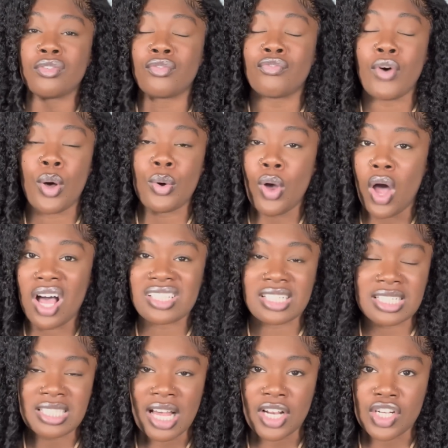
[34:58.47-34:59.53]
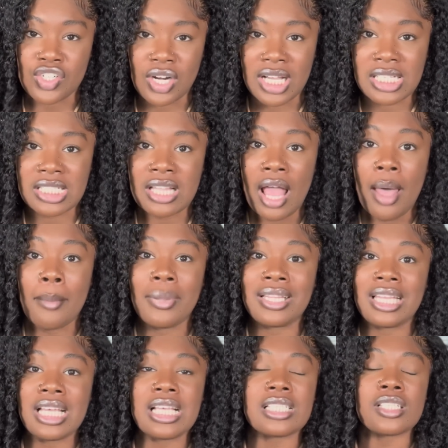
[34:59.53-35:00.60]
phone calls that's not addressed. But
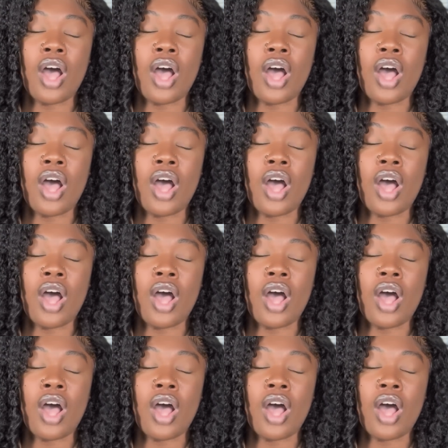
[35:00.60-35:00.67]
these